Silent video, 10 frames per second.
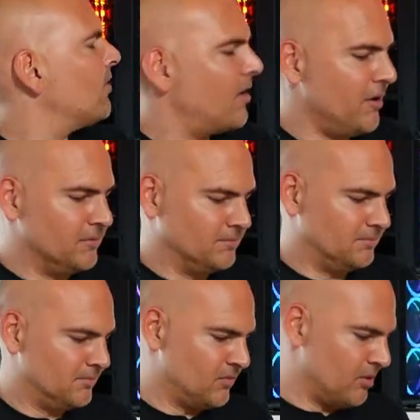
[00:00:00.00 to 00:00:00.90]
Uh-oh.
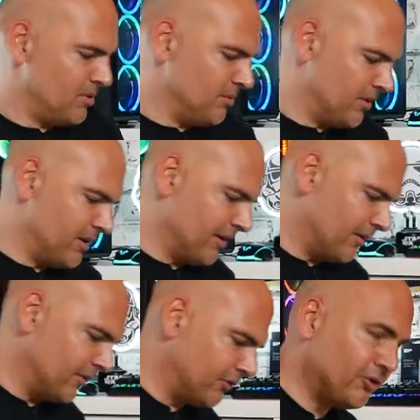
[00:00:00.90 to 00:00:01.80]
I'll put my
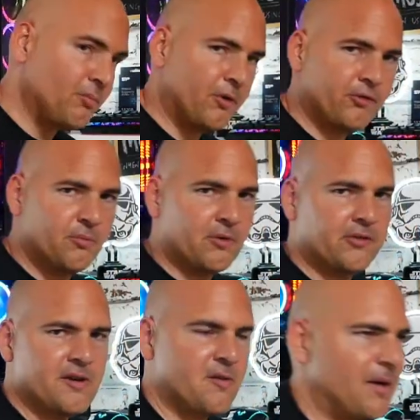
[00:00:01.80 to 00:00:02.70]
super secret